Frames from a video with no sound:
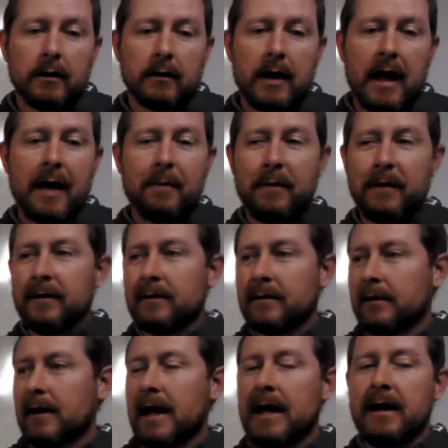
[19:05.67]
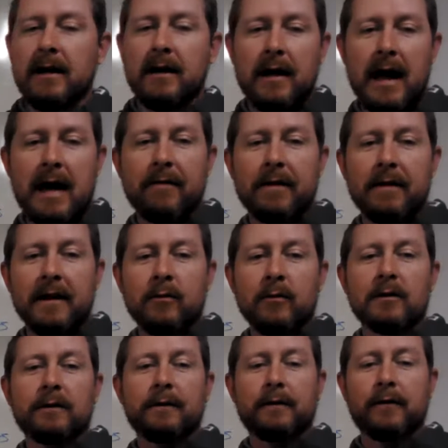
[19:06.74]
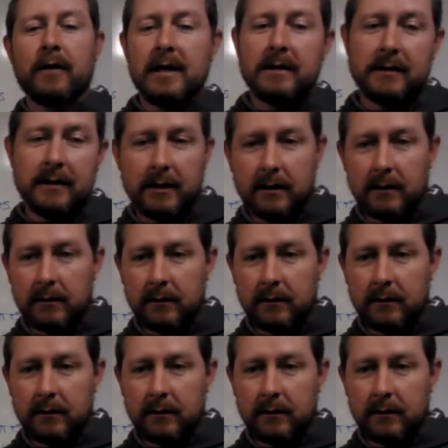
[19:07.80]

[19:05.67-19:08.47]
happened and everything was freezing.